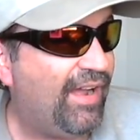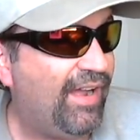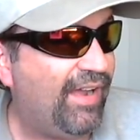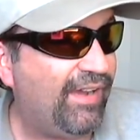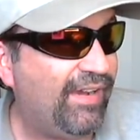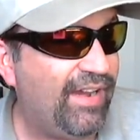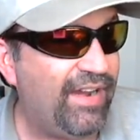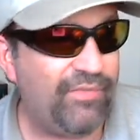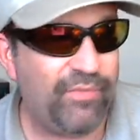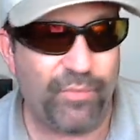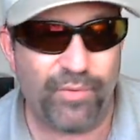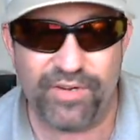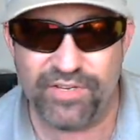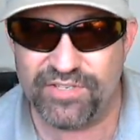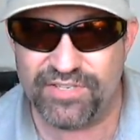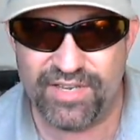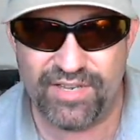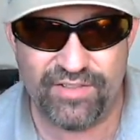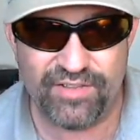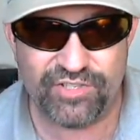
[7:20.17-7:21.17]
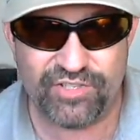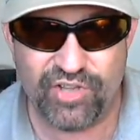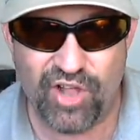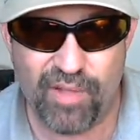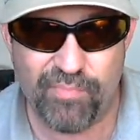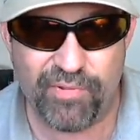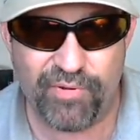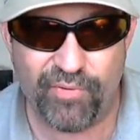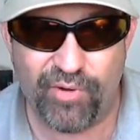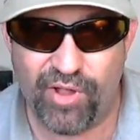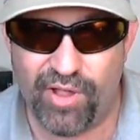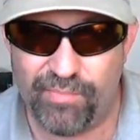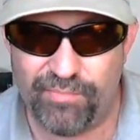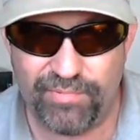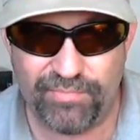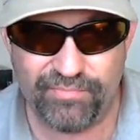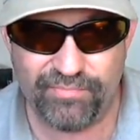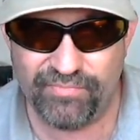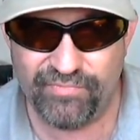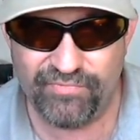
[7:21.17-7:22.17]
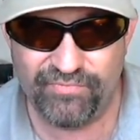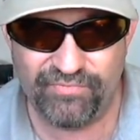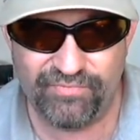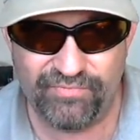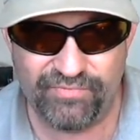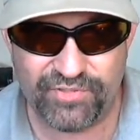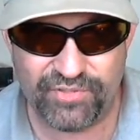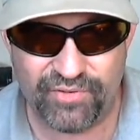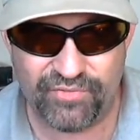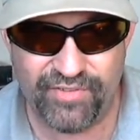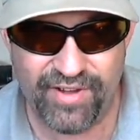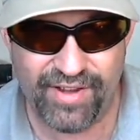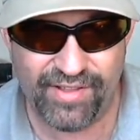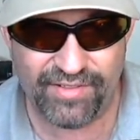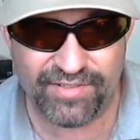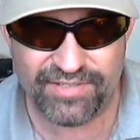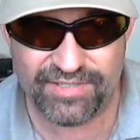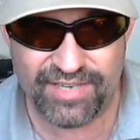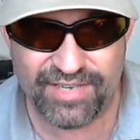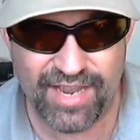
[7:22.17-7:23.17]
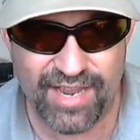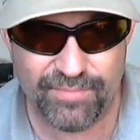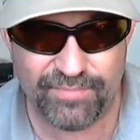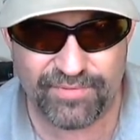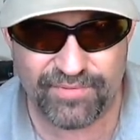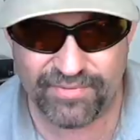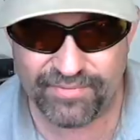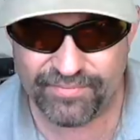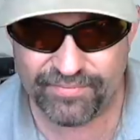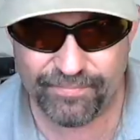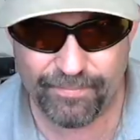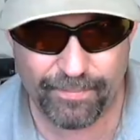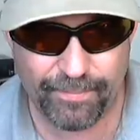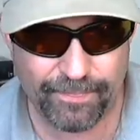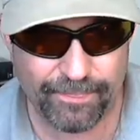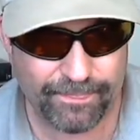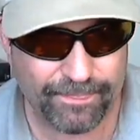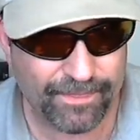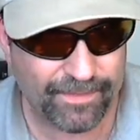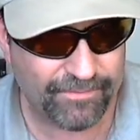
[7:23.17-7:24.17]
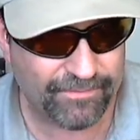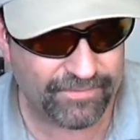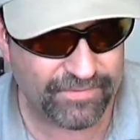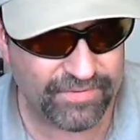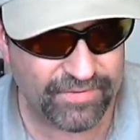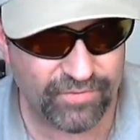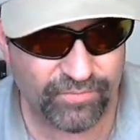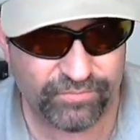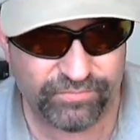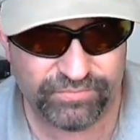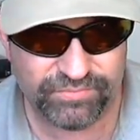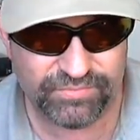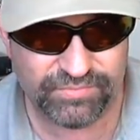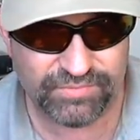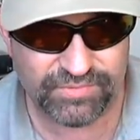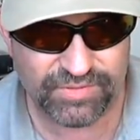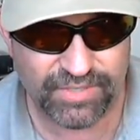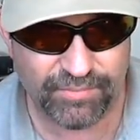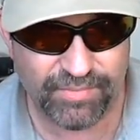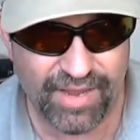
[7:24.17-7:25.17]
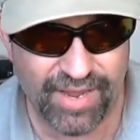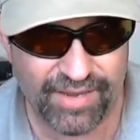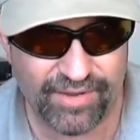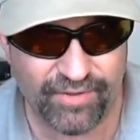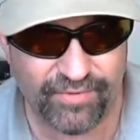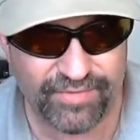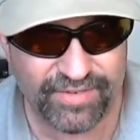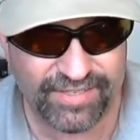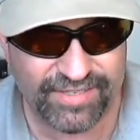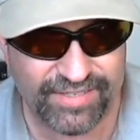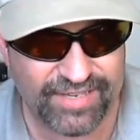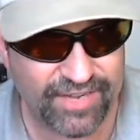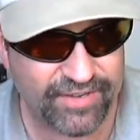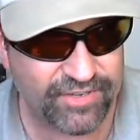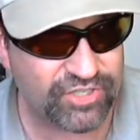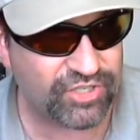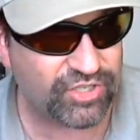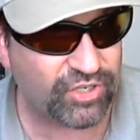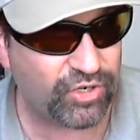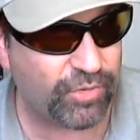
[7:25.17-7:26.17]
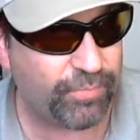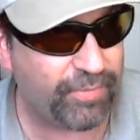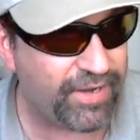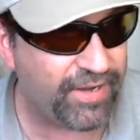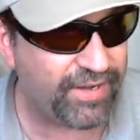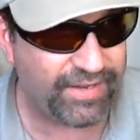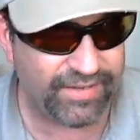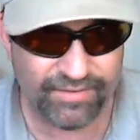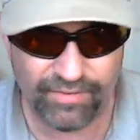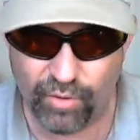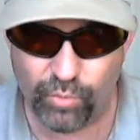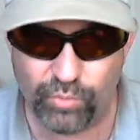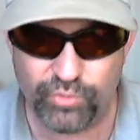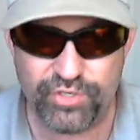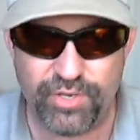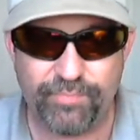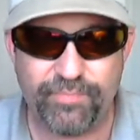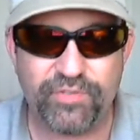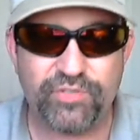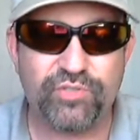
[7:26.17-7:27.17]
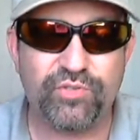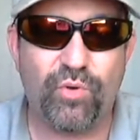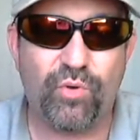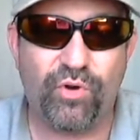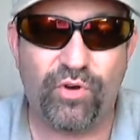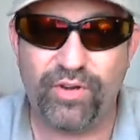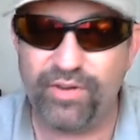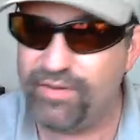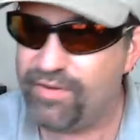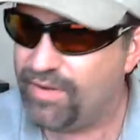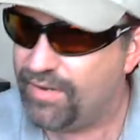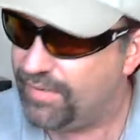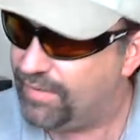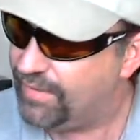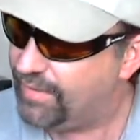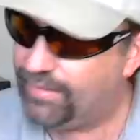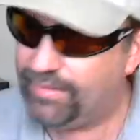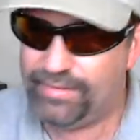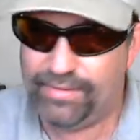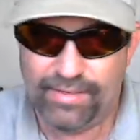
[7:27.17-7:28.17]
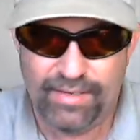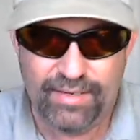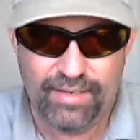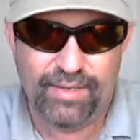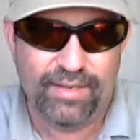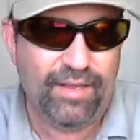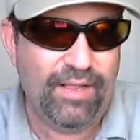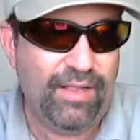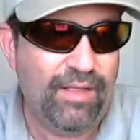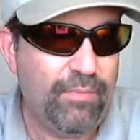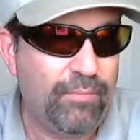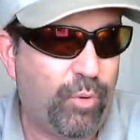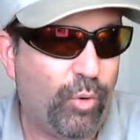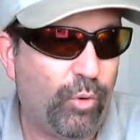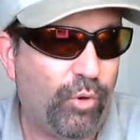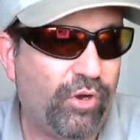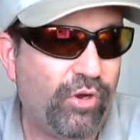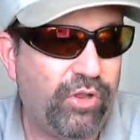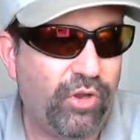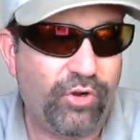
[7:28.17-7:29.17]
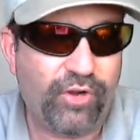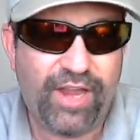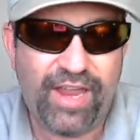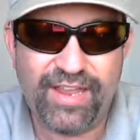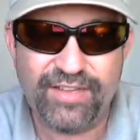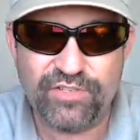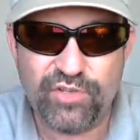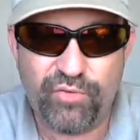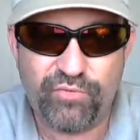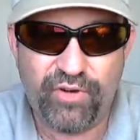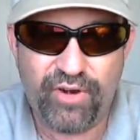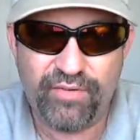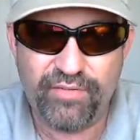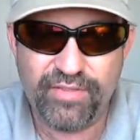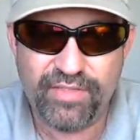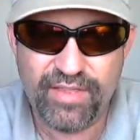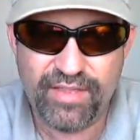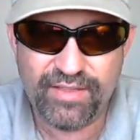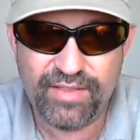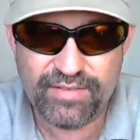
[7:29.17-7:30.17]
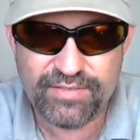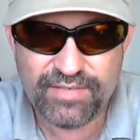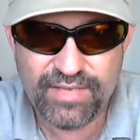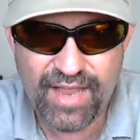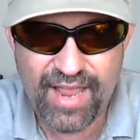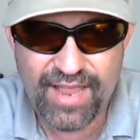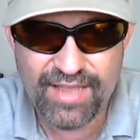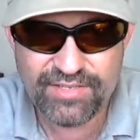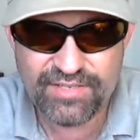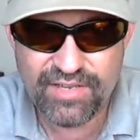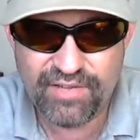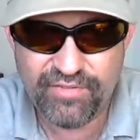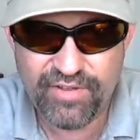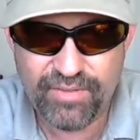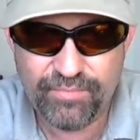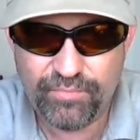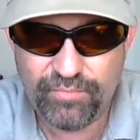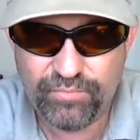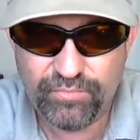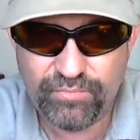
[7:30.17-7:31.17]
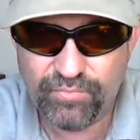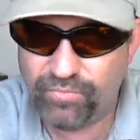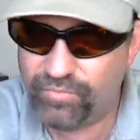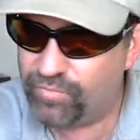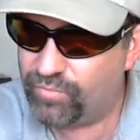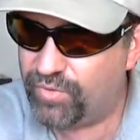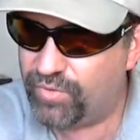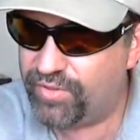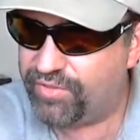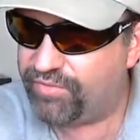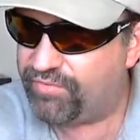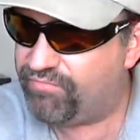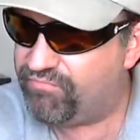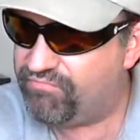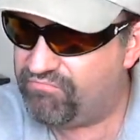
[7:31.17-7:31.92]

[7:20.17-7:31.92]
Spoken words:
everyone has seen the stop and rob surveillance tapes. You know, some guy going getting a Slurpee and he holds up the store and poor clerk hands over everything that's asked of him with